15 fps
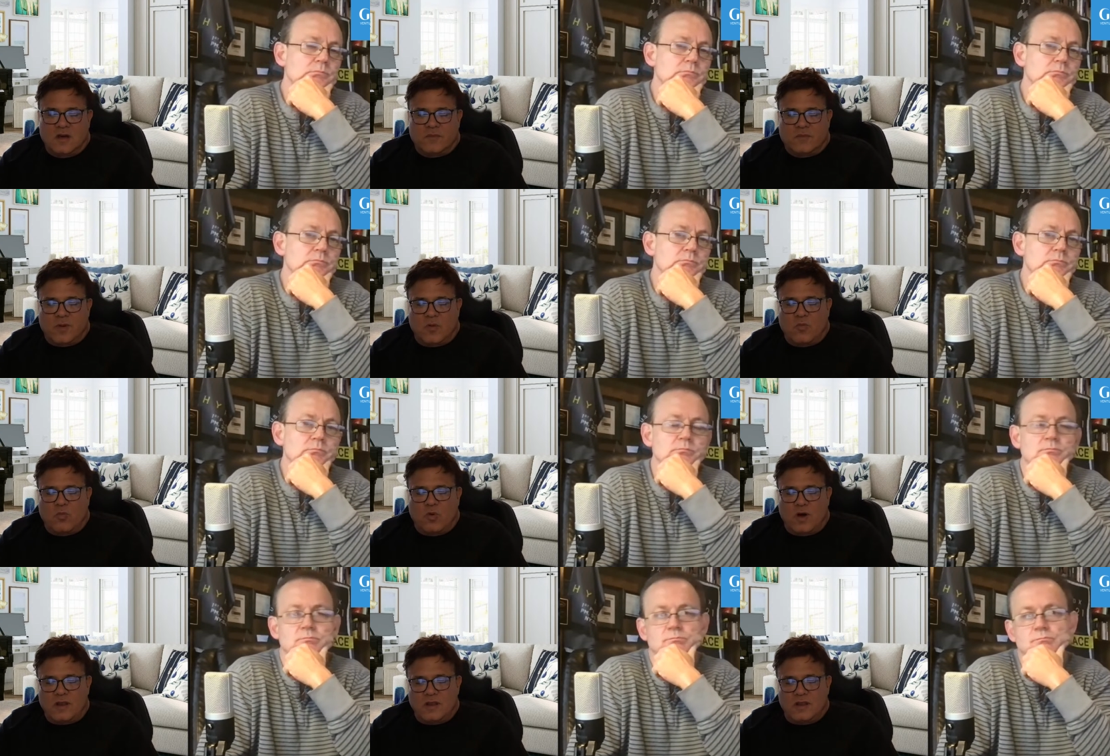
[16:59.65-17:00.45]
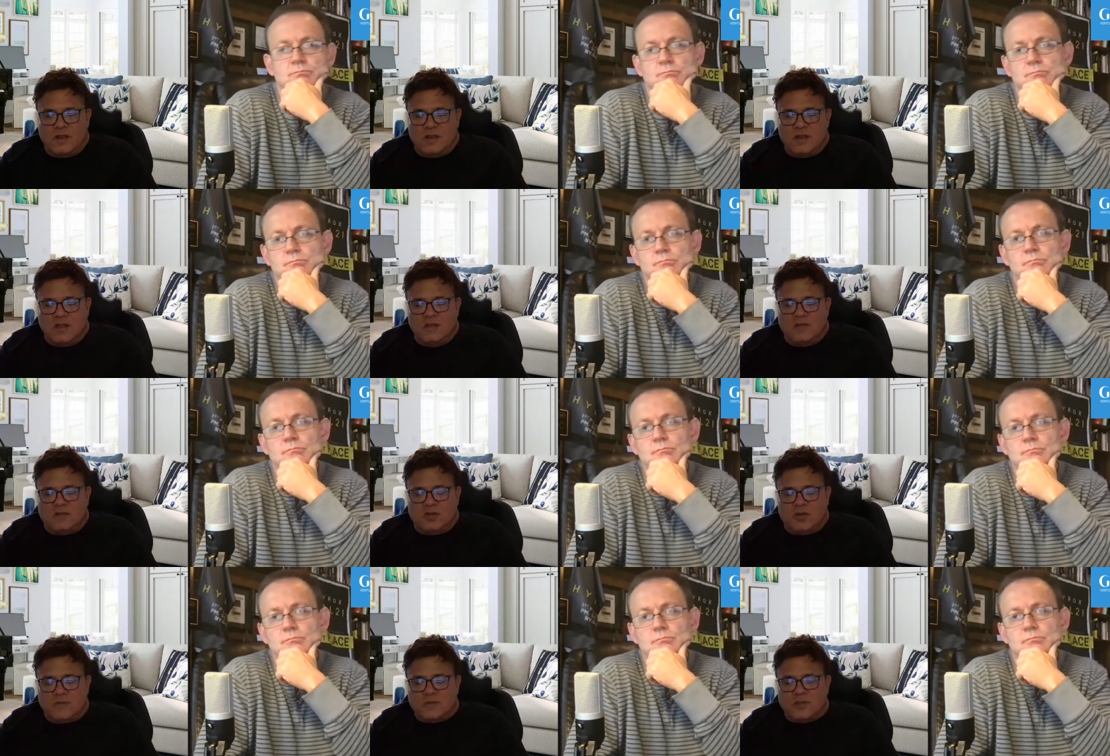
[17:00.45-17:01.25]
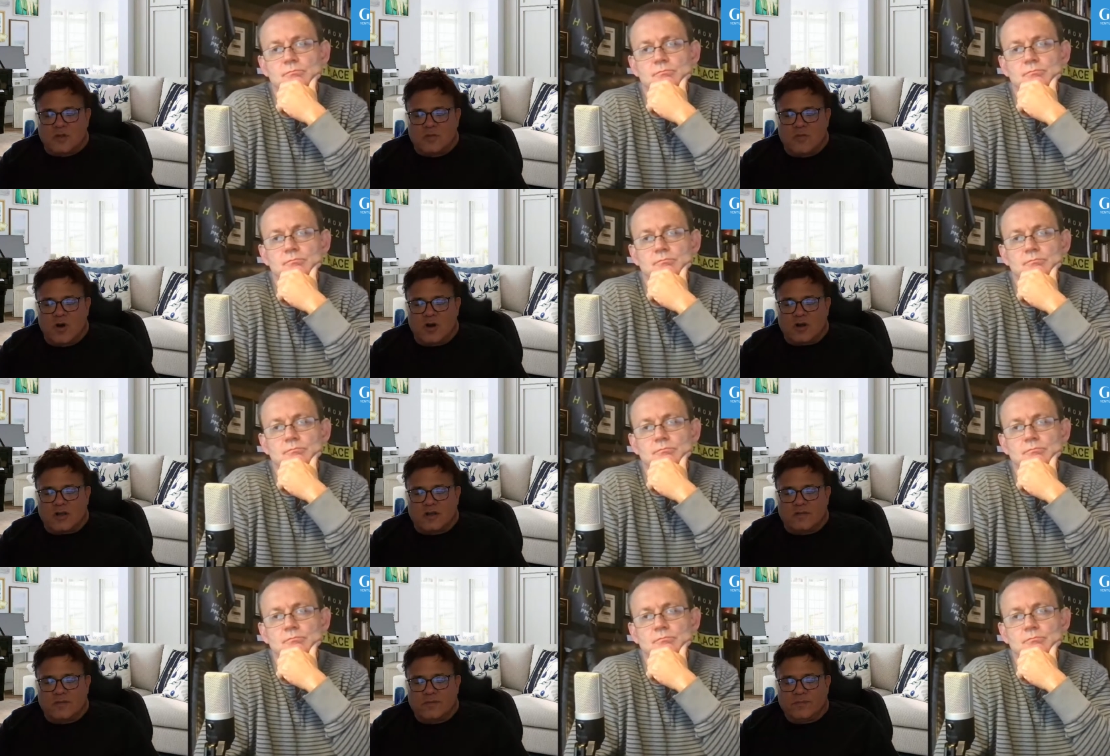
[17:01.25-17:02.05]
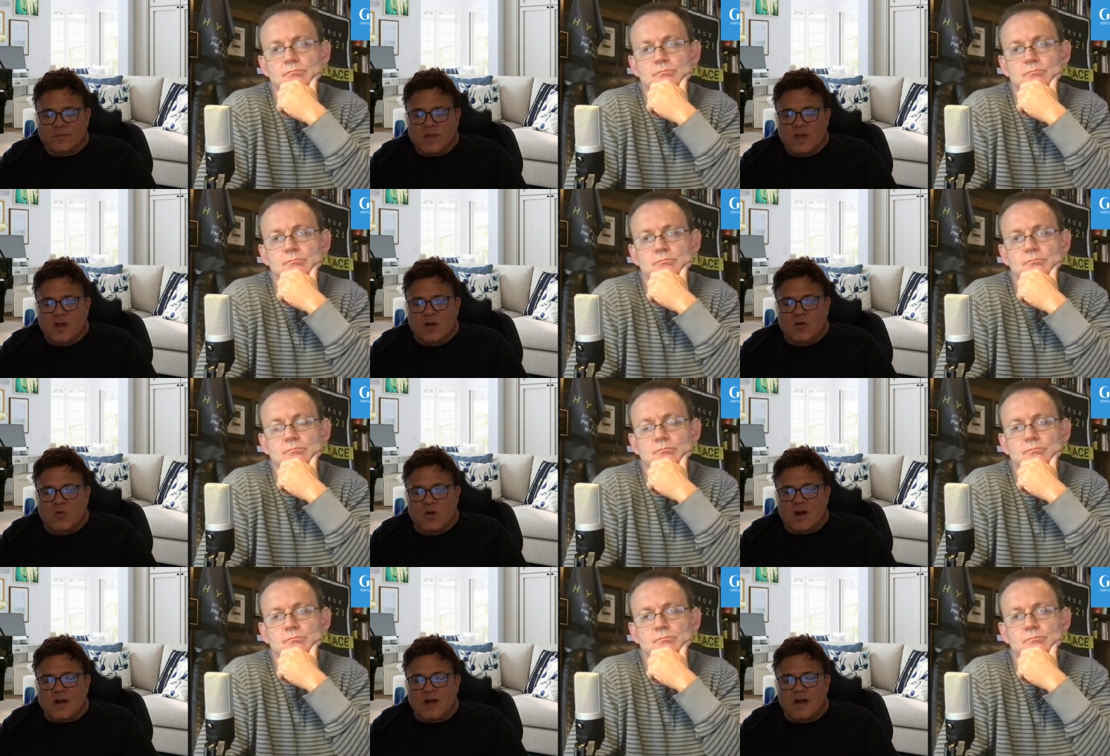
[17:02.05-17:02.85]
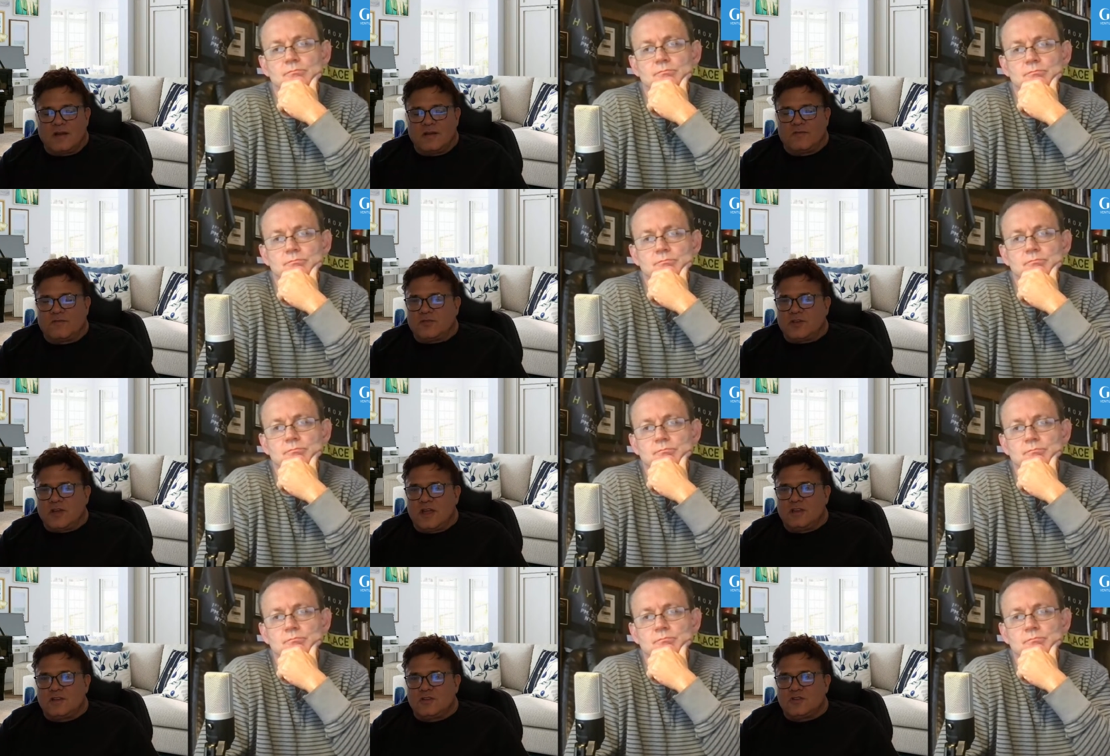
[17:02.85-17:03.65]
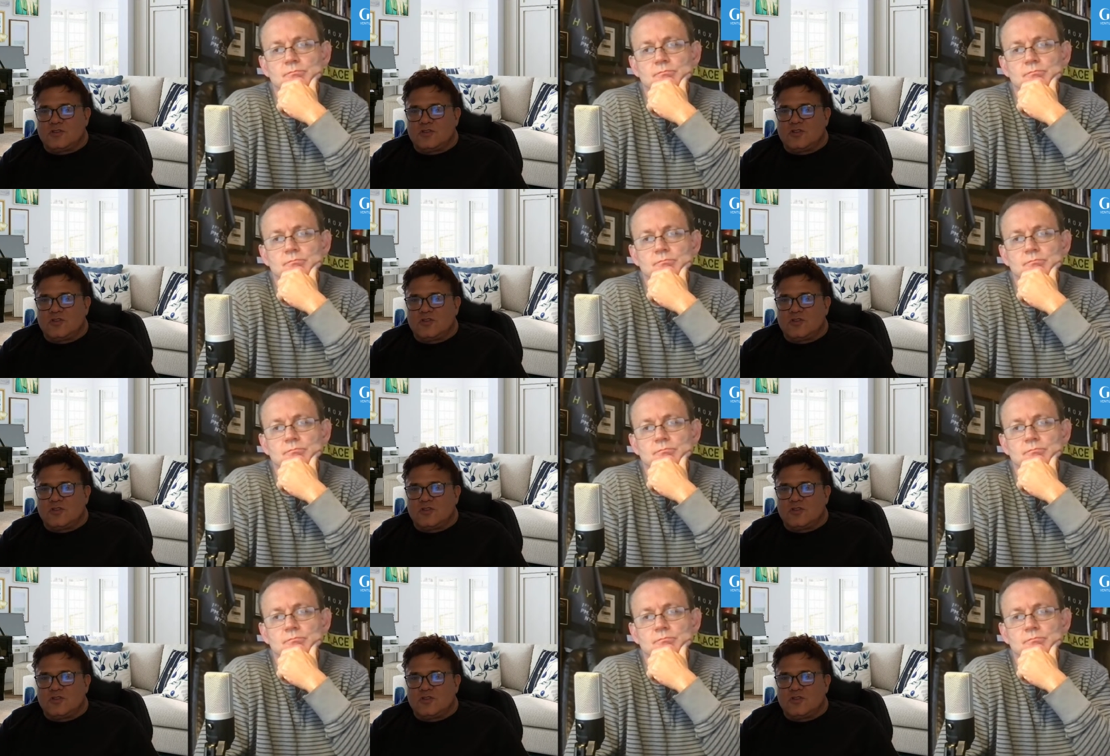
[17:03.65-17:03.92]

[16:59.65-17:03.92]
Speaker 1: But what, in terms of the market, what kind of changes do